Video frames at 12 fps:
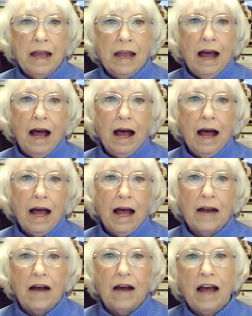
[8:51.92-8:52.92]
An
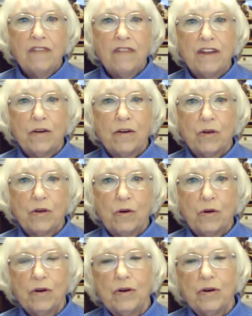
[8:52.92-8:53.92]
Ohio federal
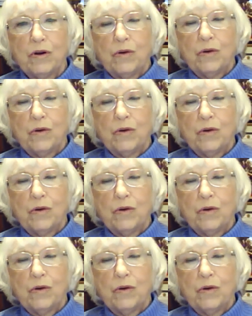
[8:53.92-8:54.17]
court